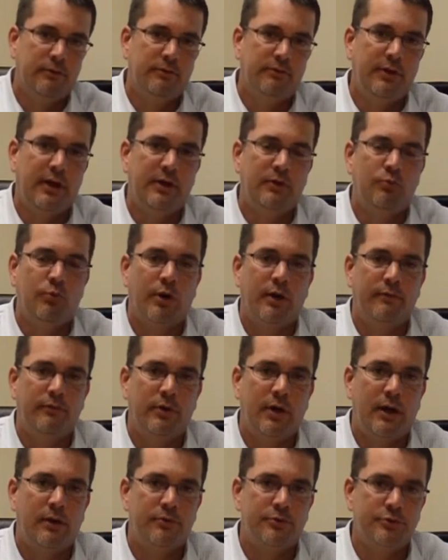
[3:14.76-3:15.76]
take
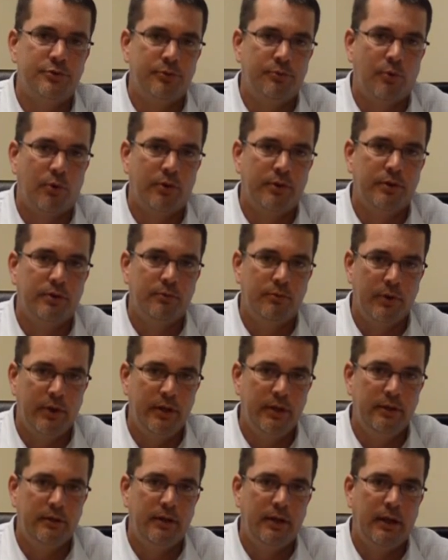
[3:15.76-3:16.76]
whatever hours you work in a
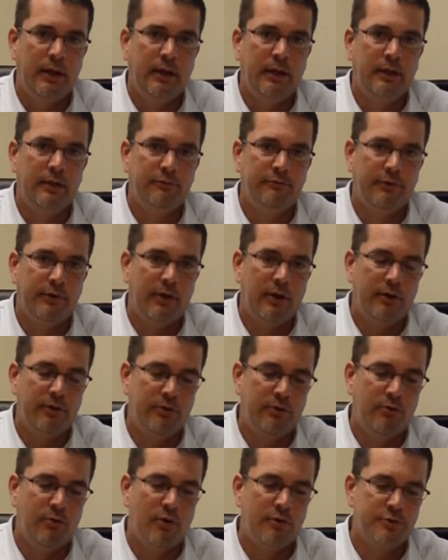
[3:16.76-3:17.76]
week and figure out
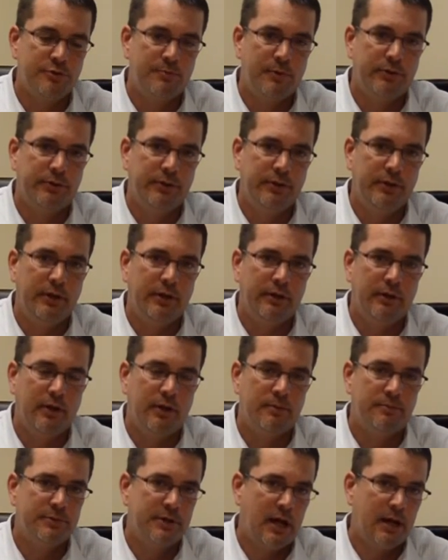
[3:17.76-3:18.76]
your gross monthly
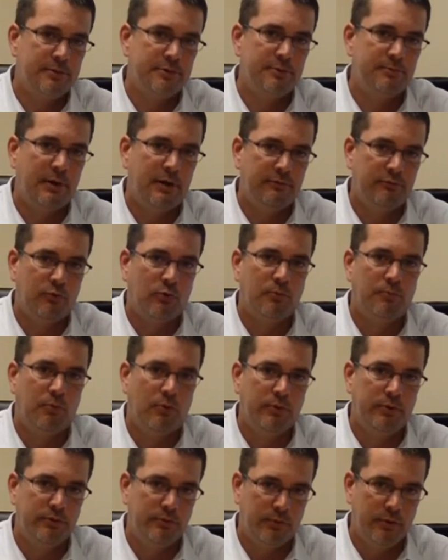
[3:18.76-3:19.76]
income, times it by
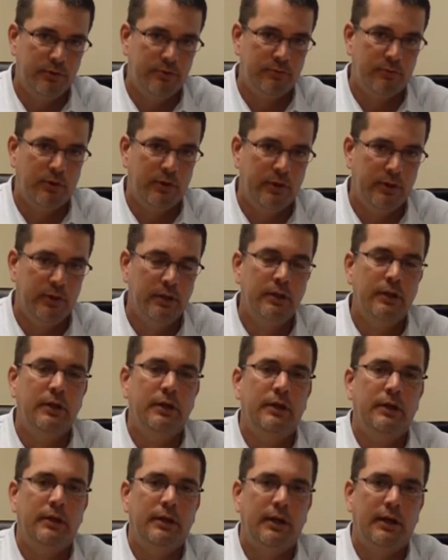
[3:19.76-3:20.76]
4.33,
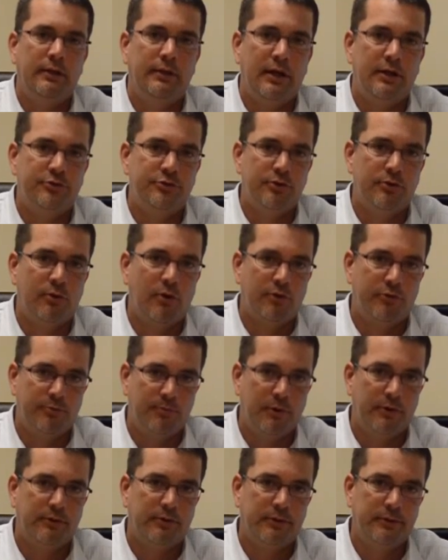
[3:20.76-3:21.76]
and that's your gross
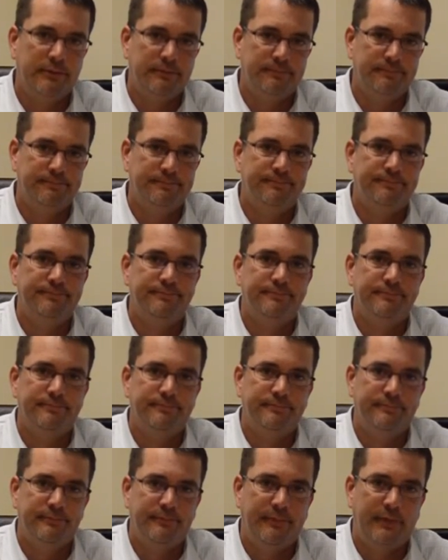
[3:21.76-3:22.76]
monthly.
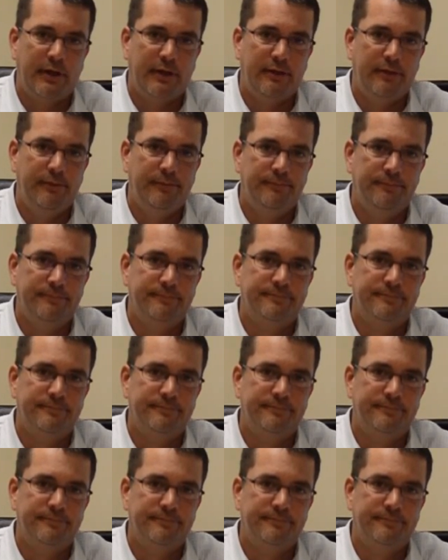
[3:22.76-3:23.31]
Thank you.